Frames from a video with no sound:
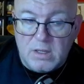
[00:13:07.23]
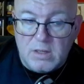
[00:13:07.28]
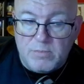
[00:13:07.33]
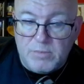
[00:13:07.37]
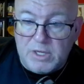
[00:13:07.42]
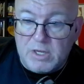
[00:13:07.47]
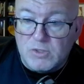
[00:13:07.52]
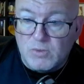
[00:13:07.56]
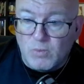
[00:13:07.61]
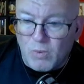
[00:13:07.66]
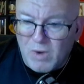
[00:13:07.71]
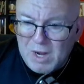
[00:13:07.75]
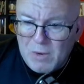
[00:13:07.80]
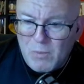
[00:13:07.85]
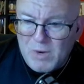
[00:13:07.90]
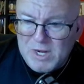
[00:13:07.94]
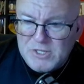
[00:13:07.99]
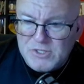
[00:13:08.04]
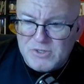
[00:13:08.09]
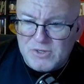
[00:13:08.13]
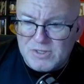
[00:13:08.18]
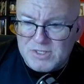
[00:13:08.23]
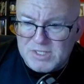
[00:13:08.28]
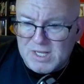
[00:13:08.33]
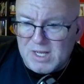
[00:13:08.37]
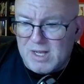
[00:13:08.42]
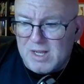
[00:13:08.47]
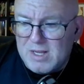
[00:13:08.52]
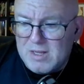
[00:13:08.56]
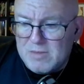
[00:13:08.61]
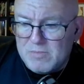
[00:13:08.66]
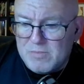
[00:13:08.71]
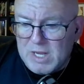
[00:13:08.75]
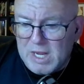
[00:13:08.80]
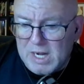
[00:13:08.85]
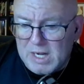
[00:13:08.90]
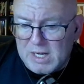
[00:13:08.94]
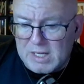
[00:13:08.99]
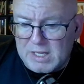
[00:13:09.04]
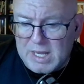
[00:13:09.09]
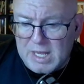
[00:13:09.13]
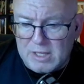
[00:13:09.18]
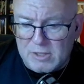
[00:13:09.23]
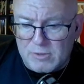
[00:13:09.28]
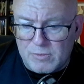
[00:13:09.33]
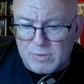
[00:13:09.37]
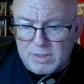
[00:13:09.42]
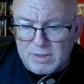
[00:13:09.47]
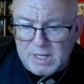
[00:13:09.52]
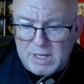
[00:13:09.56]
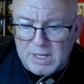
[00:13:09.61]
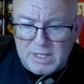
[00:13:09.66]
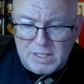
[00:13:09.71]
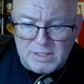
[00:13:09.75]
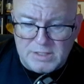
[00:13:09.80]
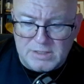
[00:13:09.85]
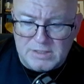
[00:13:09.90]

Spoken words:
Because why waste your time at a gallery that